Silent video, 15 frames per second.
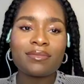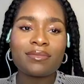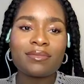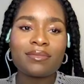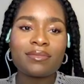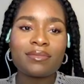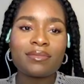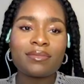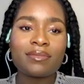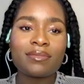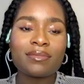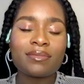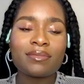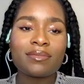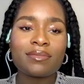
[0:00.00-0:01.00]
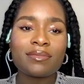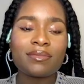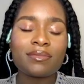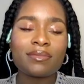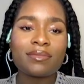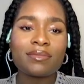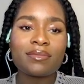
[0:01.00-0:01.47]

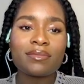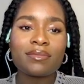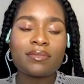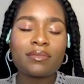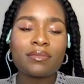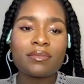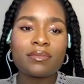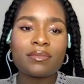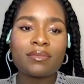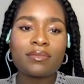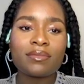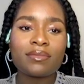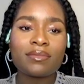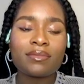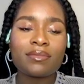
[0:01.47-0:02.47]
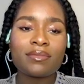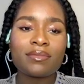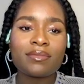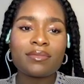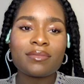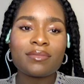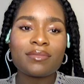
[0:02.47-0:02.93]

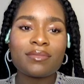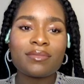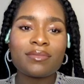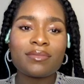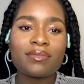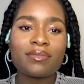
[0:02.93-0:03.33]
No words are spoken by the person on screen.